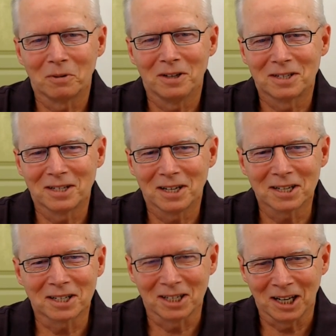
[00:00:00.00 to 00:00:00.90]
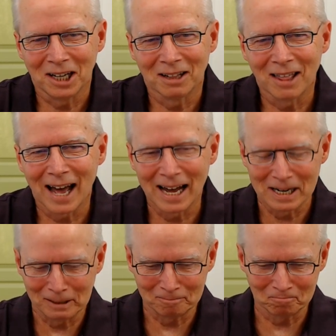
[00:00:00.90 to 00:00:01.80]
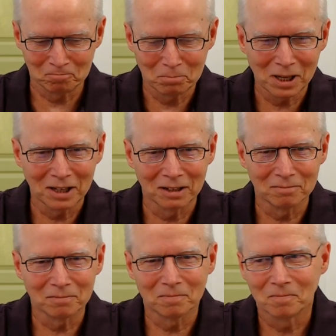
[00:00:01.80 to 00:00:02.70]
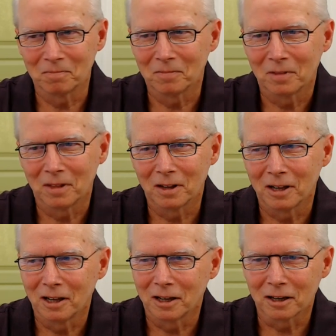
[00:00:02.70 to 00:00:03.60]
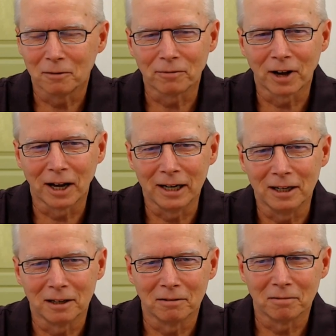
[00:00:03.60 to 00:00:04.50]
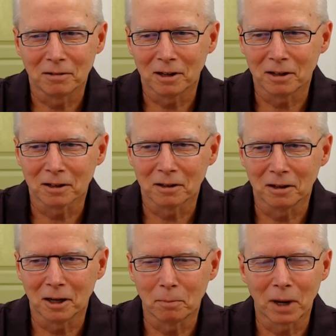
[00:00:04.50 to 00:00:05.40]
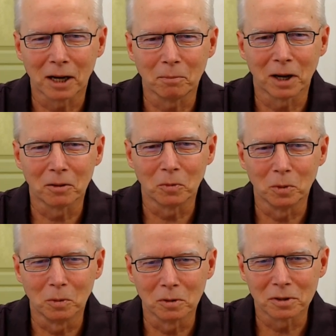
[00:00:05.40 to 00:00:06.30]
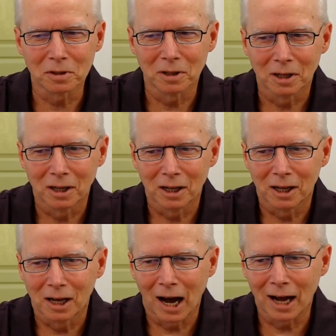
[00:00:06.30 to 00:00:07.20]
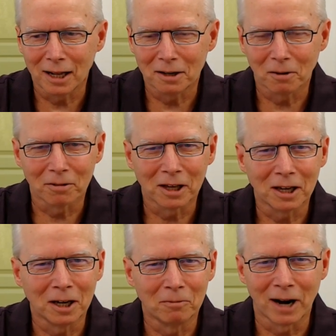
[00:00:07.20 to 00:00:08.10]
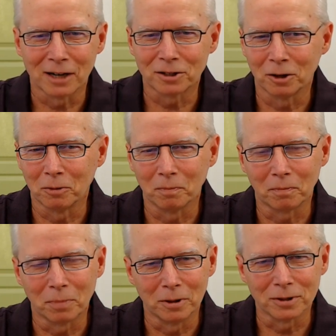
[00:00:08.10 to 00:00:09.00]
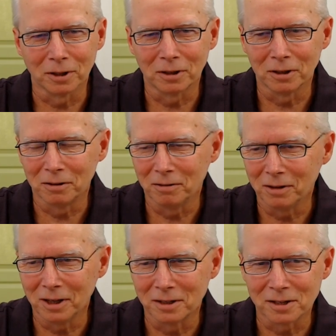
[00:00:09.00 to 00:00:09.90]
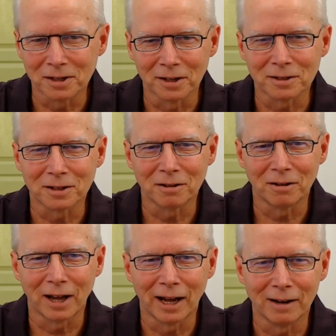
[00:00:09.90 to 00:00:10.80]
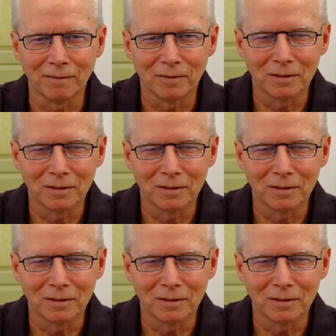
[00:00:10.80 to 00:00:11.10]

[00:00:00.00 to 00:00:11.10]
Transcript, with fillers: resisting that being confined and abiding by the rules. I don't think any rational person could insist that